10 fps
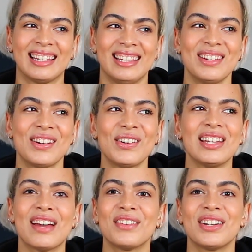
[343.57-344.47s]
you know,
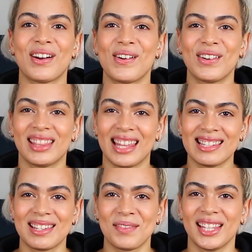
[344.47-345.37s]
you never know,
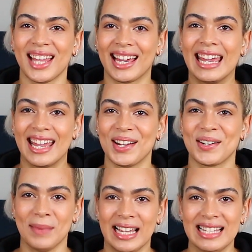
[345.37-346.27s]
things could be like a hit
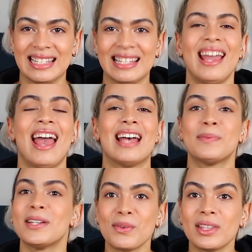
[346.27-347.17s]
or miss,
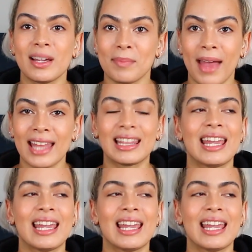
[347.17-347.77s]
especially with their bed.